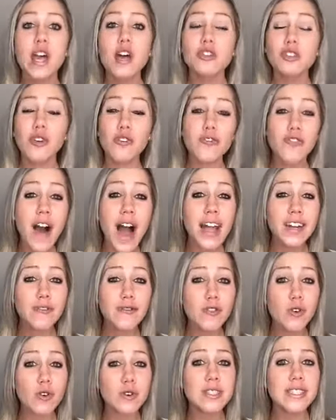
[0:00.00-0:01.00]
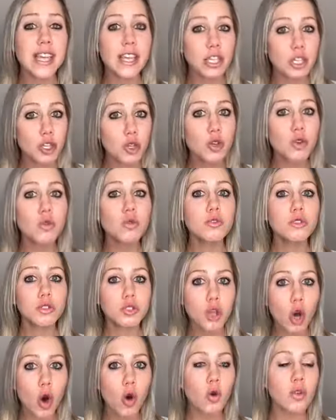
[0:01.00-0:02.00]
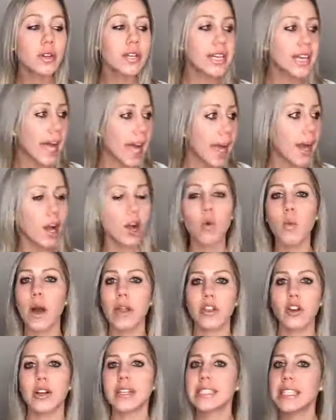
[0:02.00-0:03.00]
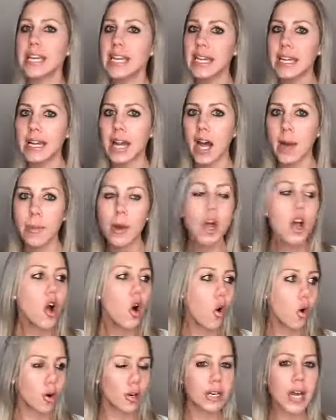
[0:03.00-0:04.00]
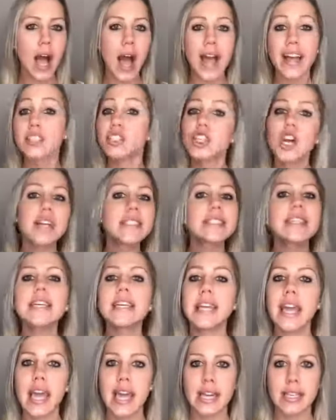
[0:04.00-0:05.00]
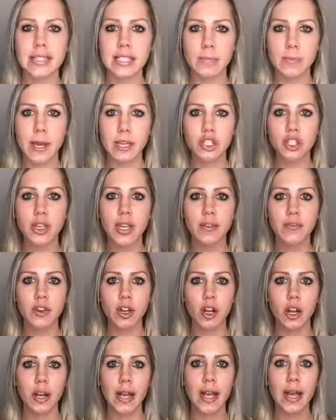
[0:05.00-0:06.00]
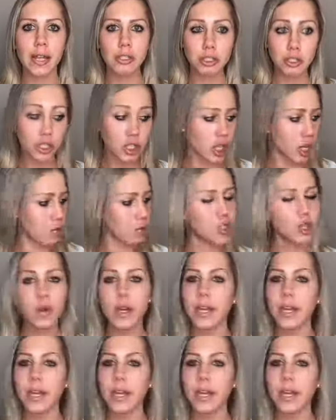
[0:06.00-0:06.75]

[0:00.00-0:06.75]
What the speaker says: So find foods that you don't care whether it's heated up or not, just in case, especially if you're, doing